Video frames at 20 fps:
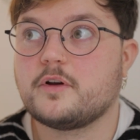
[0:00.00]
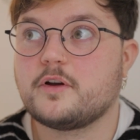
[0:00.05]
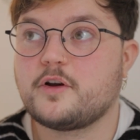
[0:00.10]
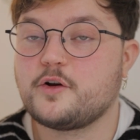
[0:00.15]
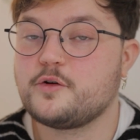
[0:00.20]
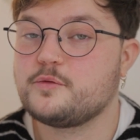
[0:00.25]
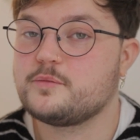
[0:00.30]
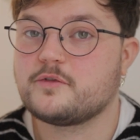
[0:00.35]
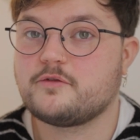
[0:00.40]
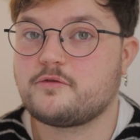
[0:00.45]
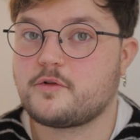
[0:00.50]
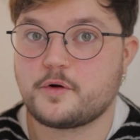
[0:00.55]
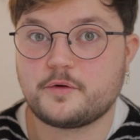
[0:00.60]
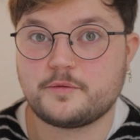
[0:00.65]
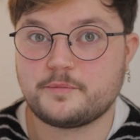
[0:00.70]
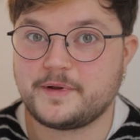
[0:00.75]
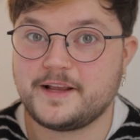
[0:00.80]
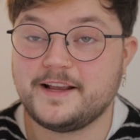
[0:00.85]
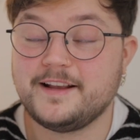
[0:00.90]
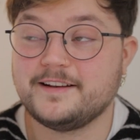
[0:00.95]

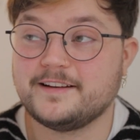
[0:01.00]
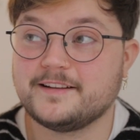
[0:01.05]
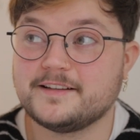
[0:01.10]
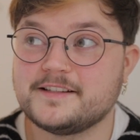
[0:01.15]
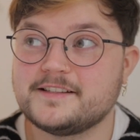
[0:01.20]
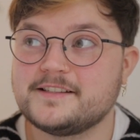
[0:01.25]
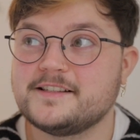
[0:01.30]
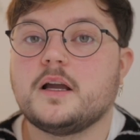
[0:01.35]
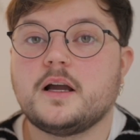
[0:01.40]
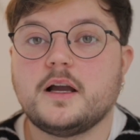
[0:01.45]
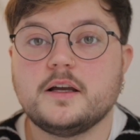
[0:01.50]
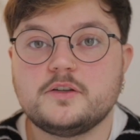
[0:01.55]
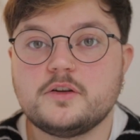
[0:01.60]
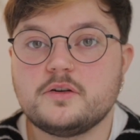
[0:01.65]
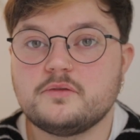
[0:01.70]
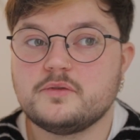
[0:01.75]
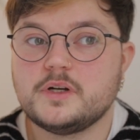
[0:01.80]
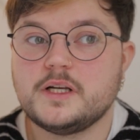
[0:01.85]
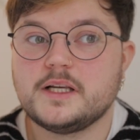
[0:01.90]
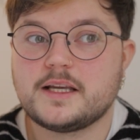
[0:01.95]
homegrown penis. I
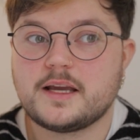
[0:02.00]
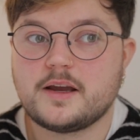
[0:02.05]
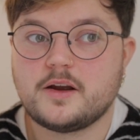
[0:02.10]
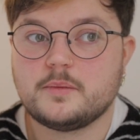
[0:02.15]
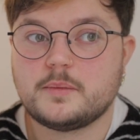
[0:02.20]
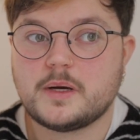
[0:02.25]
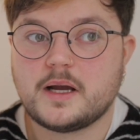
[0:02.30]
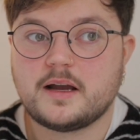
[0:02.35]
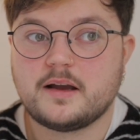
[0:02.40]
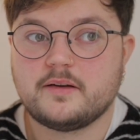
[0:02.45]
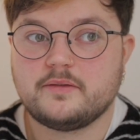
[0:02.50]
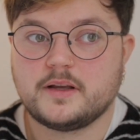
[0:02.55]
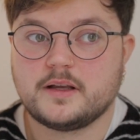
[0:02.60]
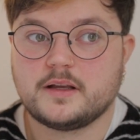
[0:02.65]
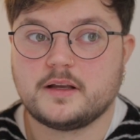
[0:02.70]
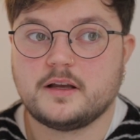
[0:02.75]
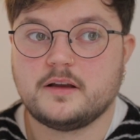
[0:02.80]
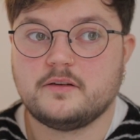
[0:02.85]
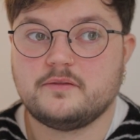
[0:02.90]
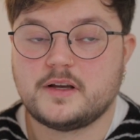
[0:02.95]
don't really care about
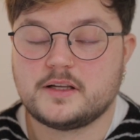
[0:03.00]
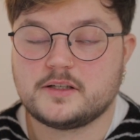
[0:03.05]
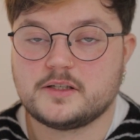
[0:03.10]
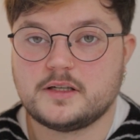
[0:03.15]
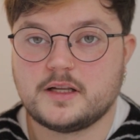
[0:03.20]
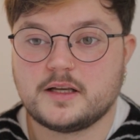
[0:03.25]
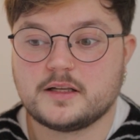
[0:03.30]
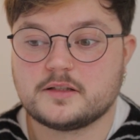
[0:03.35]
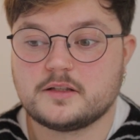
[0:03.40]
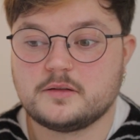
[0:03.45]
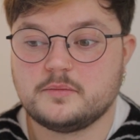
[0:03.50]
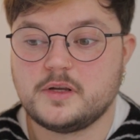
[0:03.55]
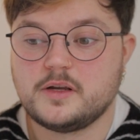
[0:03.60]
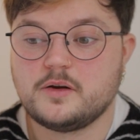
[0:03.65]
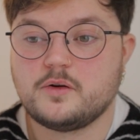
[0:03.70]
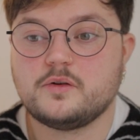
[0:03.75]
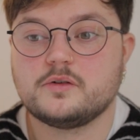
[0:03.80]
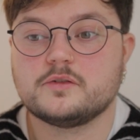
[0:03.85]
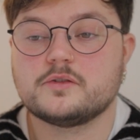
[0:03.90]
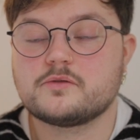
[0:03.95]
having a
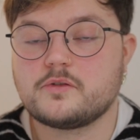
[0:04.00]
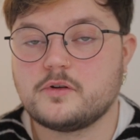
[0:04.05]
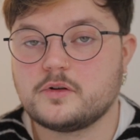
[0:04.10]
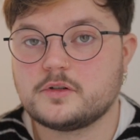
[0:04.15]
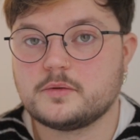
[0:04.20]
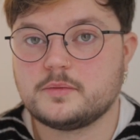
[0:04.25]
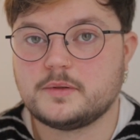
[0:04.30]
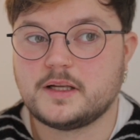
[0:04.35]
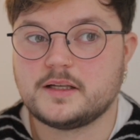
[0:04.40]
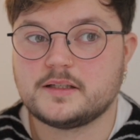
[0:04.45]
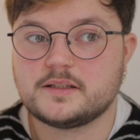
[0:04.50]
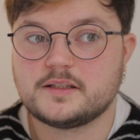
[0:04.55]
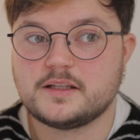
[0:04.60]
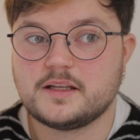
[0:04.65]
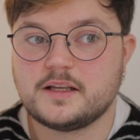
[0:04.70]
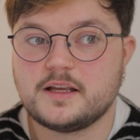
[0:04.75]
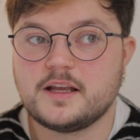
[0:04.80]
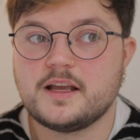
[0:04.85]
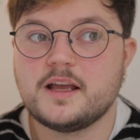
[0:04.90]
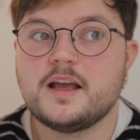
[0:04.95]
vaginectomy or
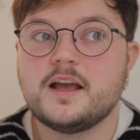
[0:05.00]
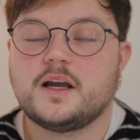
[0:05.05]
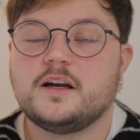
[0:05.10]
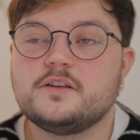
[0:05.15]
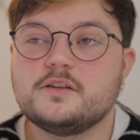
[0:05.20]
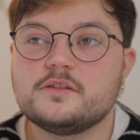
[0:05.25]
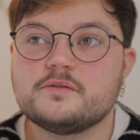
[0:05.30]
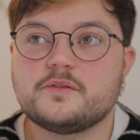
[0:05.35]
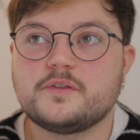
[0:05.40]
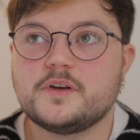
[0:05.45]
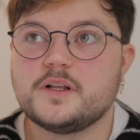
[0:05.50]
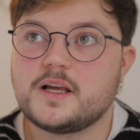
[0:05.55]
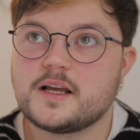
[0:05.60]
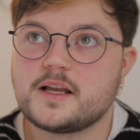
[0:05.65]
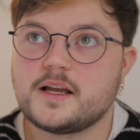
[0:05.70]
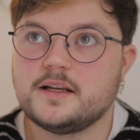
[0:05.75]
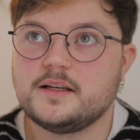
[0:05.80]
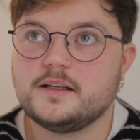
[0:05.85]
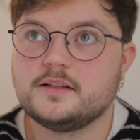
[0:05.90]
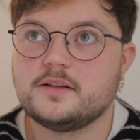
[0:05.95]
scrotoplasty. I don't feel
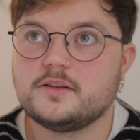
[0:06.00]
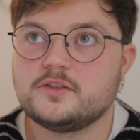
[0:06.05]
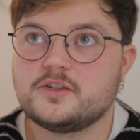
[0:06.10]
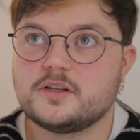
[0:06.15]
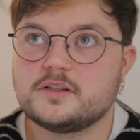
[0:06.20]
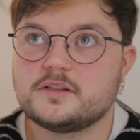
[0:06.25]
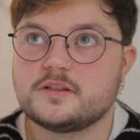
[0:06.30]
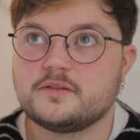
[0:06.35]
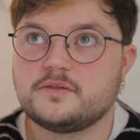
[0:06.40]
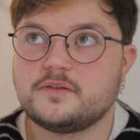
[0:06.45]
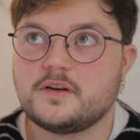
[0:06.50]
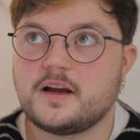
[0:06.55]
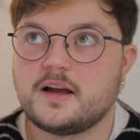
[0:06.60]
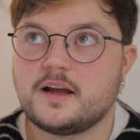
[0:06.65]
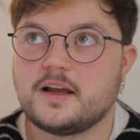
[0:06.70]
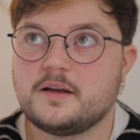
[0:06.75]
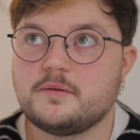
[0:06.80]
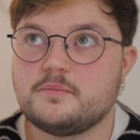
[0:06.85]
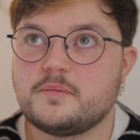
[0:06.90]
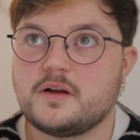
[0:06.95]
like I need to
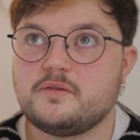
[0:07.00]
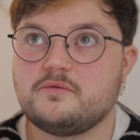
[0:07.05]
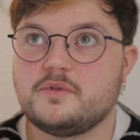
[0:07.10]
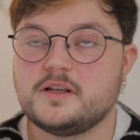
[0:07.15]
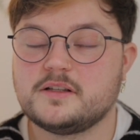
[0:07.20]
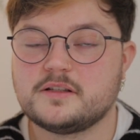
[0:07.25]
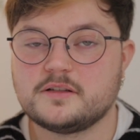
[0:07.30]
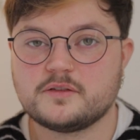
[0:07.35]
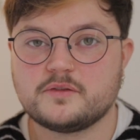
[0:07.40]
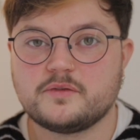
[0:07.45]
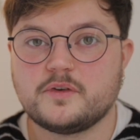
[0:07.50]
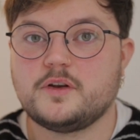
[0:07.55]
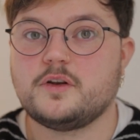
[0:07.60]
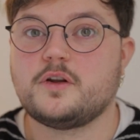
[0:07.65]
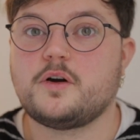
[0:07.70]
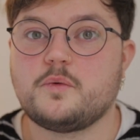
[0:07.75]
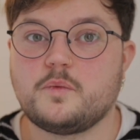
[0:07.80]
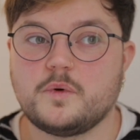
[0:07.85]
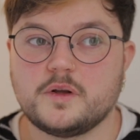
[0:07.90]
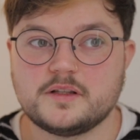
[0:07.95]
justify my reasons for
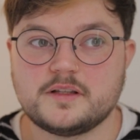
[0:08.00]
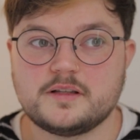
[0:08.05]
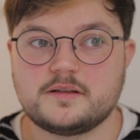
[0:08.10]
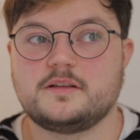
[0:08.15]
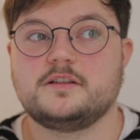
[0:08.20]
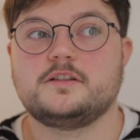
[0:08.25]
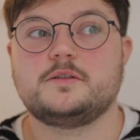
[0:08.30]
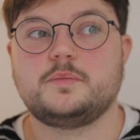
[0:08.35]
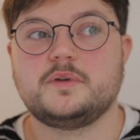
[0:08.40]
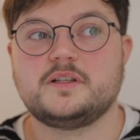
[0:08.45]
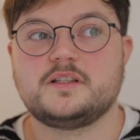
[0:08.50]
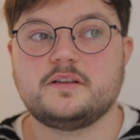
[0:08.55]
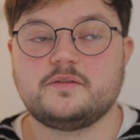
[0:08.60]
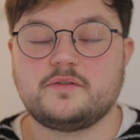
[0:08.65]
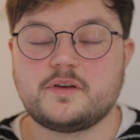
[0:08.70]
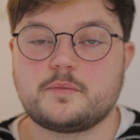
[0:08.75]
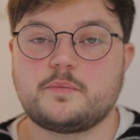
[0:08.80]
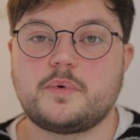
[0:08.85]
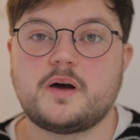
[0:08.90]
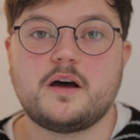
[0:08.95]
not wanting a
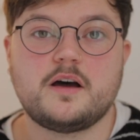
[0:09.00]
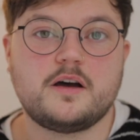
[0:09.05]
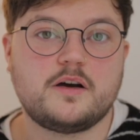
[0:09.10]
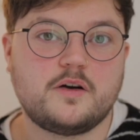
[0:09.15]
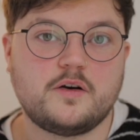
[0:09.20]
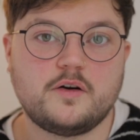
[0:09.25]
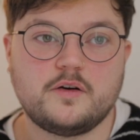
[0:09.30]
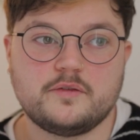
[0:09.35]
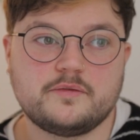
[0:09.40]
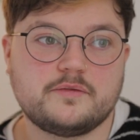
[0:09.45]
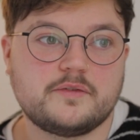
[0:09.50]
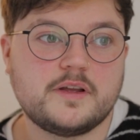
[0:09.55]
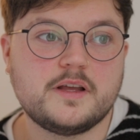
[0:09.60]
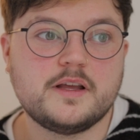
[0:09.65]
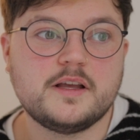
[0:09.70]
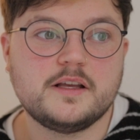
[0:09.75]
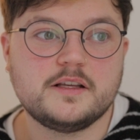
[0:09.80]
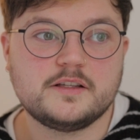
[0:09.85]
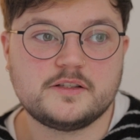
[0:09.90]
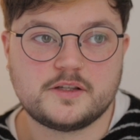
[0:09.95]
specific part of
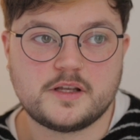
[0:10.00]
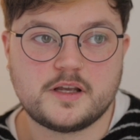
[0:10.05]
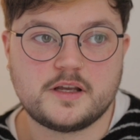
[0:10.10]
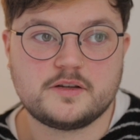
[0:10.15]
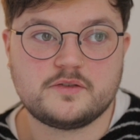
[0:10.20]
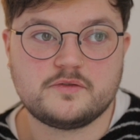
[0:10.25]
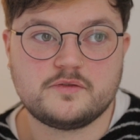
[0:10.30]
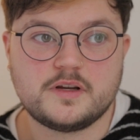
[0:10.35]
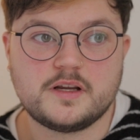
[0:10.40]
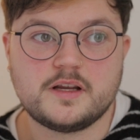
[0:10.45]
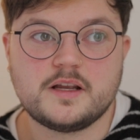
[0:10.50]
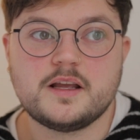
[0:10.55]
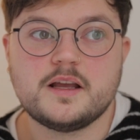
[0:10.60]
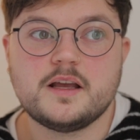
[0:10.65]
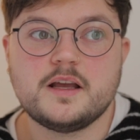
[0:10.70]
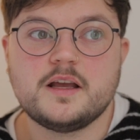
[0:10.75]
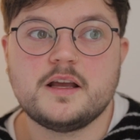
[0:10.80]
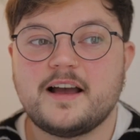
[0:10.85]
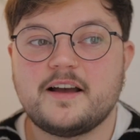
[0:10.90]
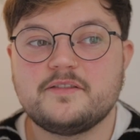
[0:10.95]
surgery.
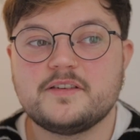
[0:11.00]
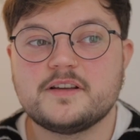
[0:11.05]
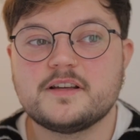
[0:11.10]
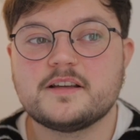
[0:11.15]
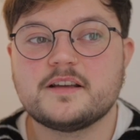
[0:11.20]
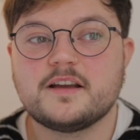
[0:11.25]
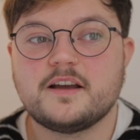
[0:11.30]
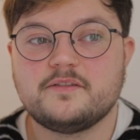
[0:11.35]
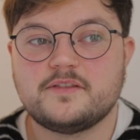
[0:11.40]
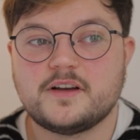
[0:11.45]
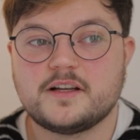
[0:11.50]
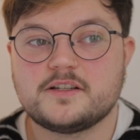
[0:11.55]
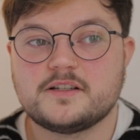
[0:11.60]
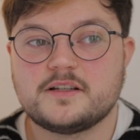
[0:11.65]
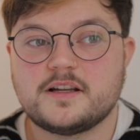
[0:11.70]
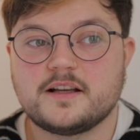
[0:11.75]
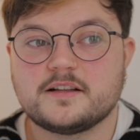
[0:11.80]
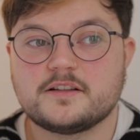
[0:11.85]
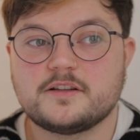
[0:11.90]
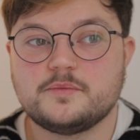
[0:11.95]
Having a
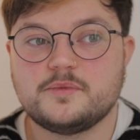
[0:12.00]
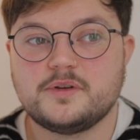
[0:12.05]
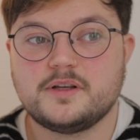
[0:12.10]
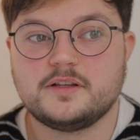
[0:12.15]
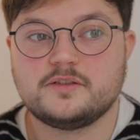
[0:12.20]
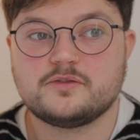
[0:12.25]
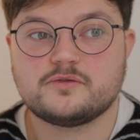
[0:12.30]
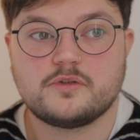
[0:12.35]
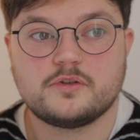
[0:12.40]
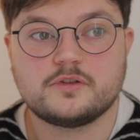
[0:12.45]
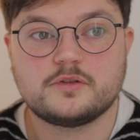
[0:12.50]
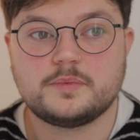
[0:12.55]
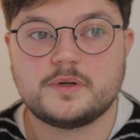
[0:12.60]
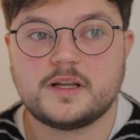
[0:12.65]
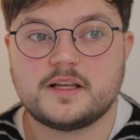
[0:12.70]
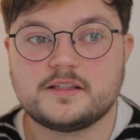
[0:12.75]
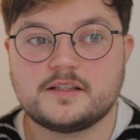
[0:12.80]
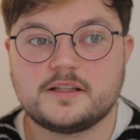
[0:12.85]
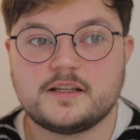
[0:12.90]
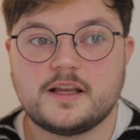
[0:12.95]
vaginectomy,
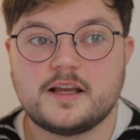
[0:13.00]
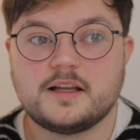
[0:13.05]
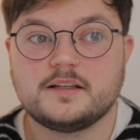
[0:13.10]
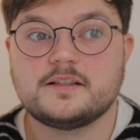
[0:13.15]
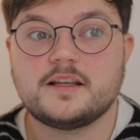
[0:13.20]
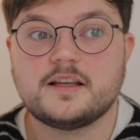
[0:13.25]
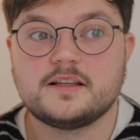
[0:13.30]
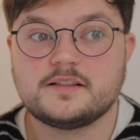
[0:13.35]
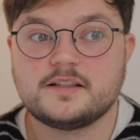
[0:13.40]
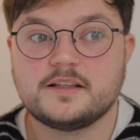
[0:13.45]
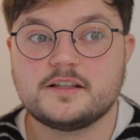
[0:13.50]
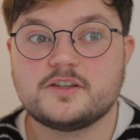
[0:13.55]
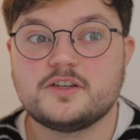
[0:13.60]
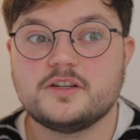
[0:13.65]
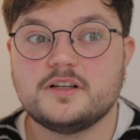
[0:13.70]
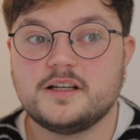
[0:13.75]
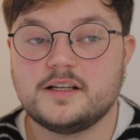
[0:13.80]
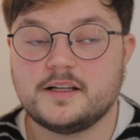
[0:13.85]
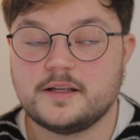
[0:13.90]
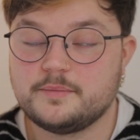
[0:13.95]
scrotoplasty and
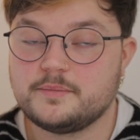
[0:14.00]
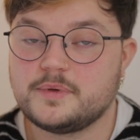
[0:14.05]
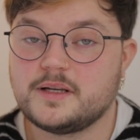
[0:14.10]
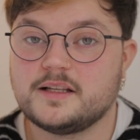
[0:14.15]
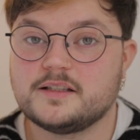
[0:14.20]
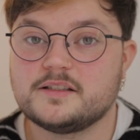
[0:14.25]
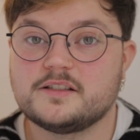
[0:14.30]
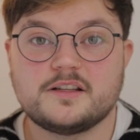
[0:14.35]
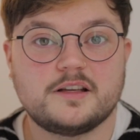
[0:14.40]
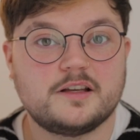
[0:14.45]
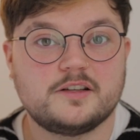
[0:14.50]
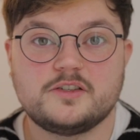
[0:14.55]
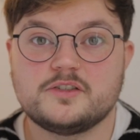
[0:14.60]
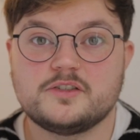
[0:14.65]
testicular implants are